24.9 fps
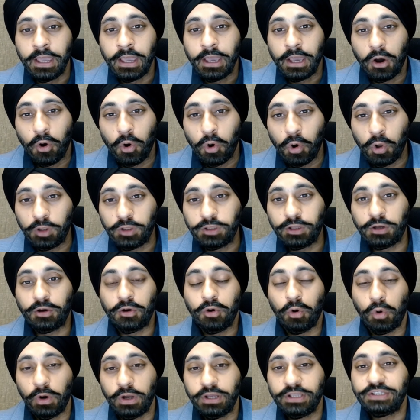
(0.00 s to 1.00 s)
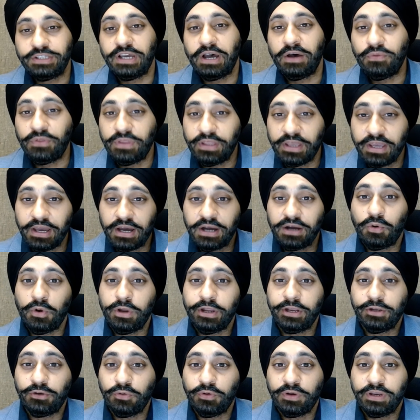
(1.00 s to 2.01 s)
all the coins, how they are
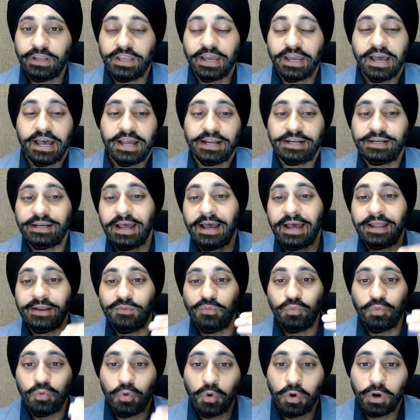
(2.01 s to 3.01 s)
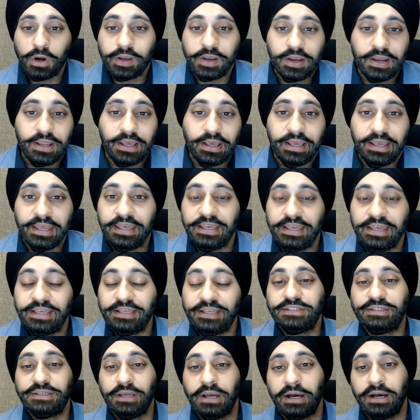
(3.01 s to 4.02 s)
going to react, and what
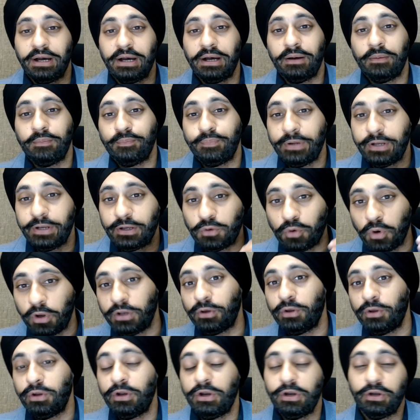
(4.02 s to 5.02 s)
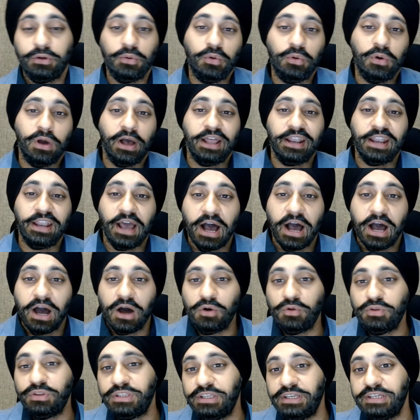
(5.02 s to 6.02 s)
is Bitcoin going to do, and
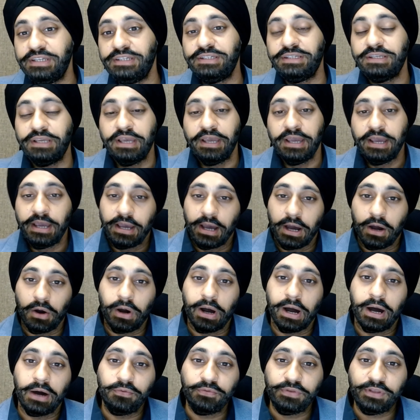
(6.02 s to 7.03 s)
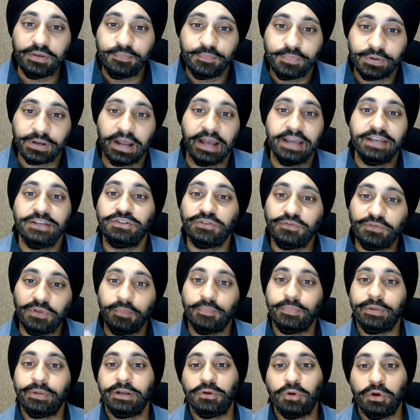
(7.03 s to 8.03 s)
how the price of the
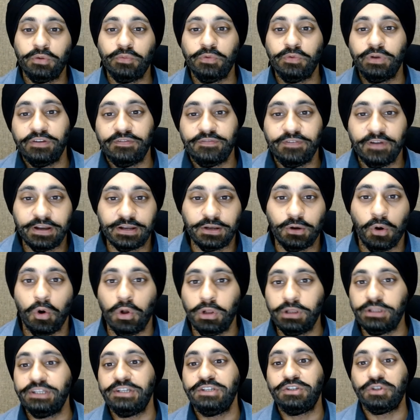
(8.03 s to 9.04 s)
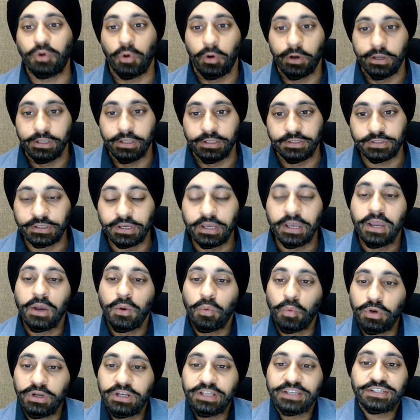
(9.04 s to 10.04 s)
Bitcoin will affect all these coins.
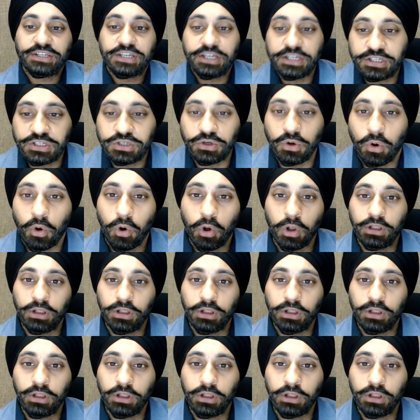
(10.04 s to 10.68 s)
We'll discuss all